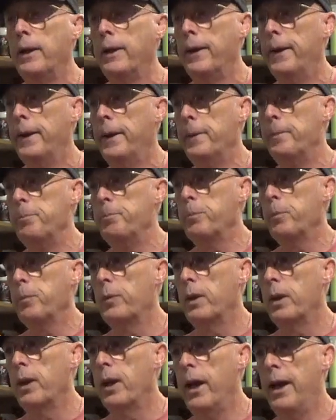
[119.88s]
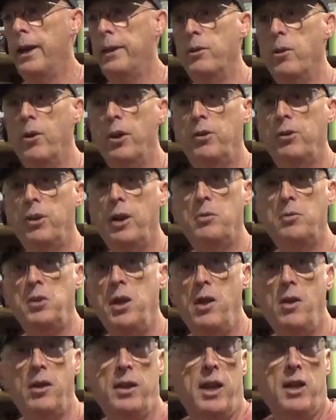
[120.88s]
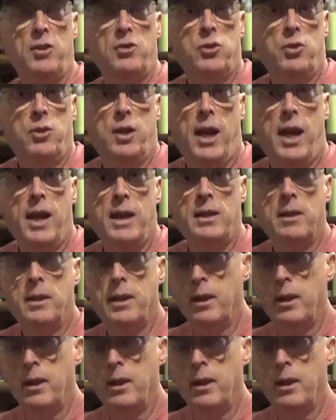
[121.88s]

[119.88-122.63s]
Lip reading: And I said, yeah, I guess you can.